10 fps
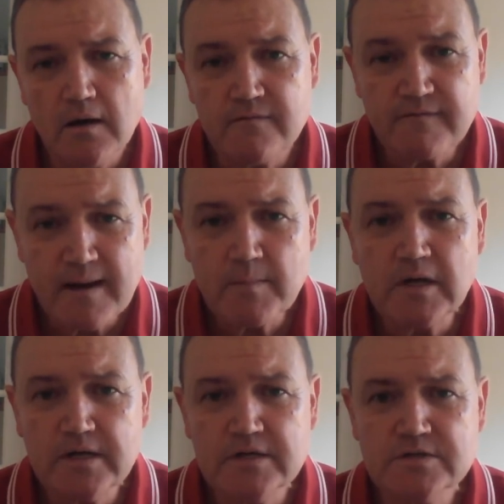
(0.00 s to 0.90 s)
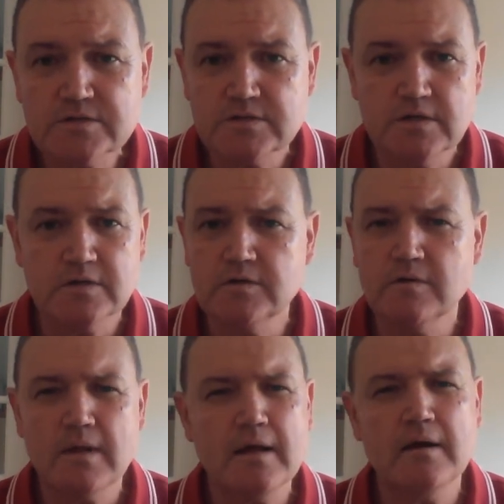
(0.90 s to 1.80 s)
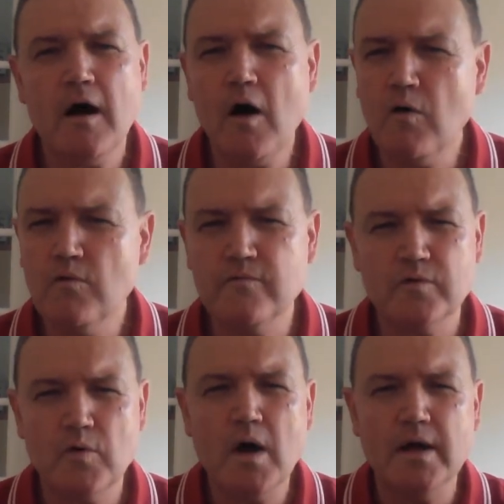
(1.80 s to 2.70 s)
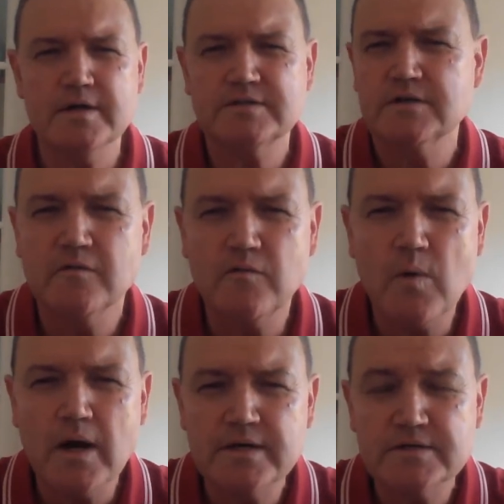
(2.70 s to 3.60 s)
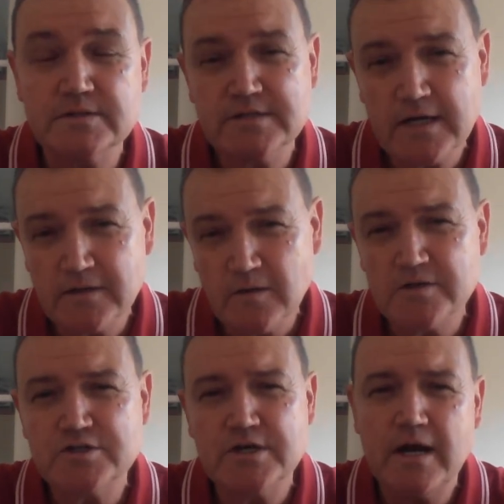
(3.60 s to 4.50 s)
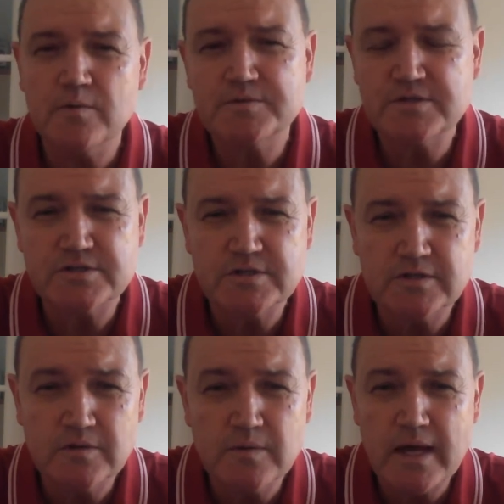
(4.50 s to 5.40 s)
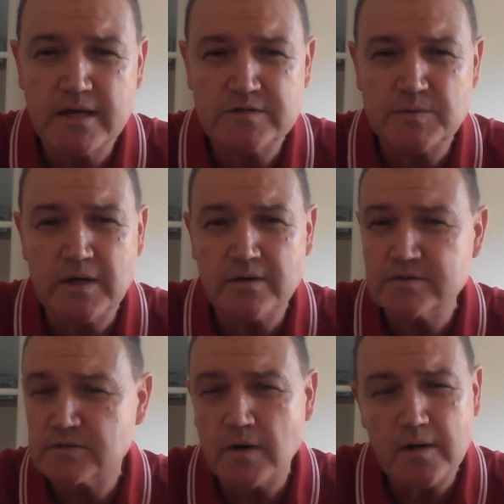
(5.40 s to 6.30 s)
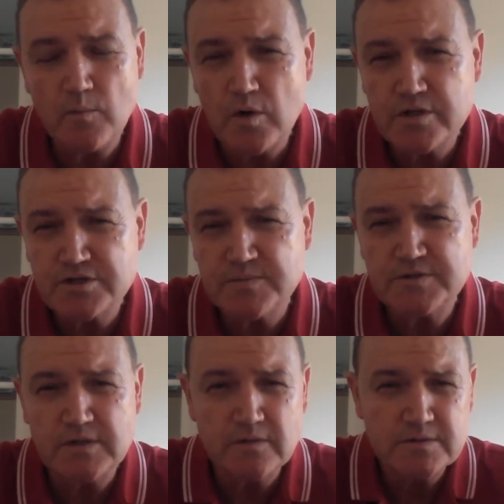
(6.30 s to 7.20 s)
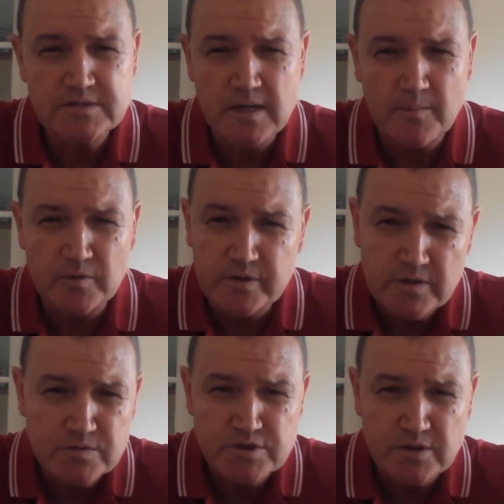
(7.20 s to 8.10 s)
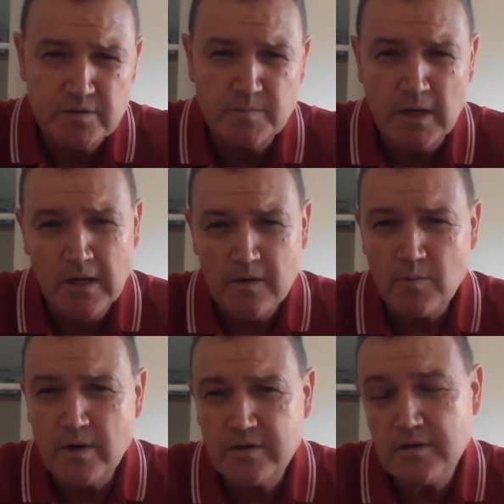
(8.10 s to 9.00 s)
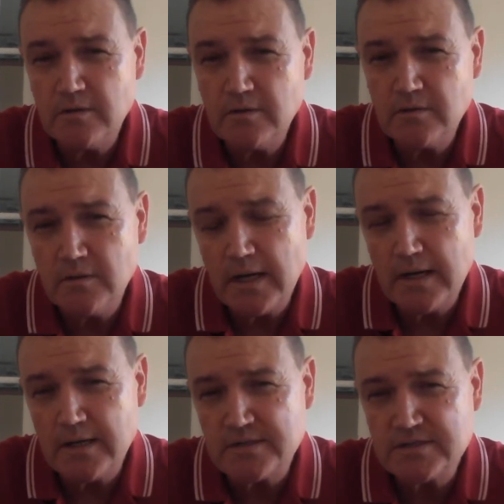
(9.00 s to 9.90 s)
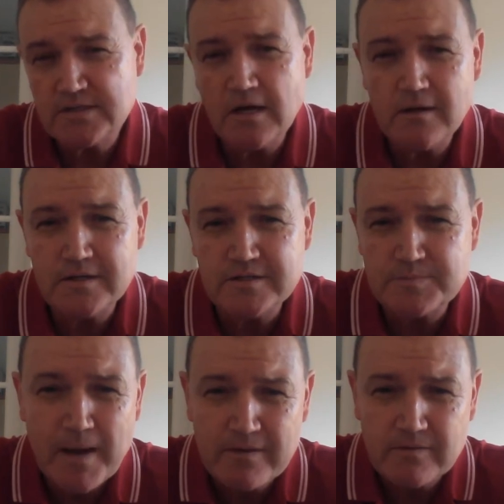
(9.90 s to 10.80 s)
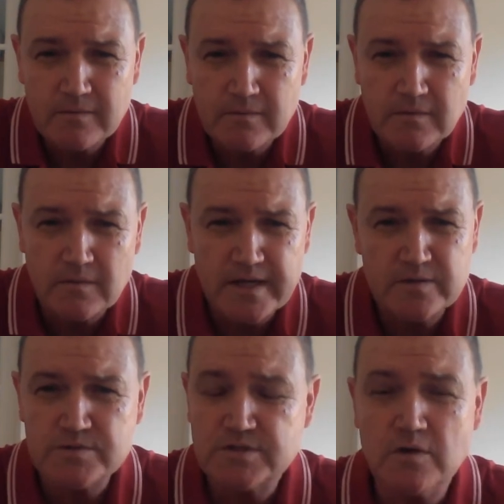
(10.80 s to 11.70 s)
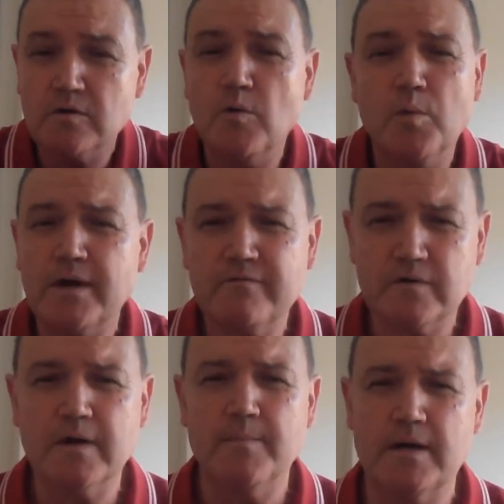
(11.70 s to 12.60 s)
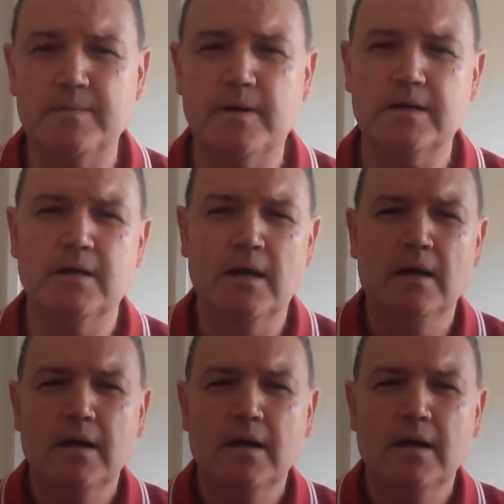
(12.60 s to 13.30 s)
families, you can do that in a whole variety of ways. And technology helps us to do that as well. There's great worship songs up on YouTube, whether your style is Bethel or Hillsong or whatever it may be.